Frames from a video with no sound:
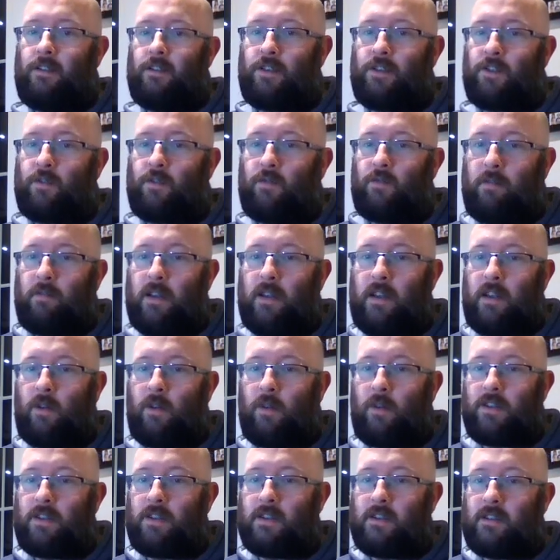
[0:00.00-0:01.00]
Just to
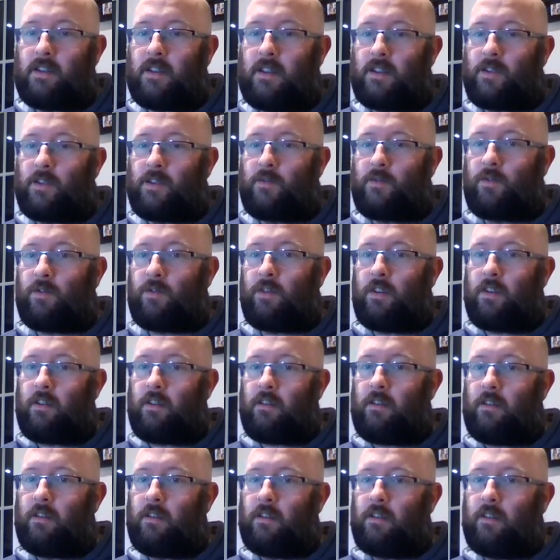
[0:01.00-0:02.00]
repeat question 6 for
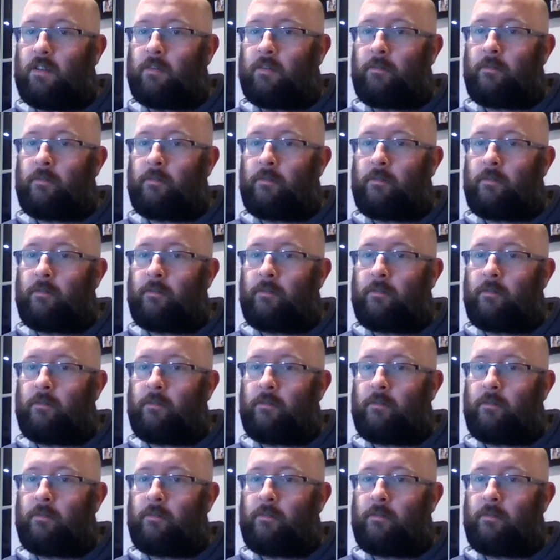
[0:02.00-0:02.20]
you.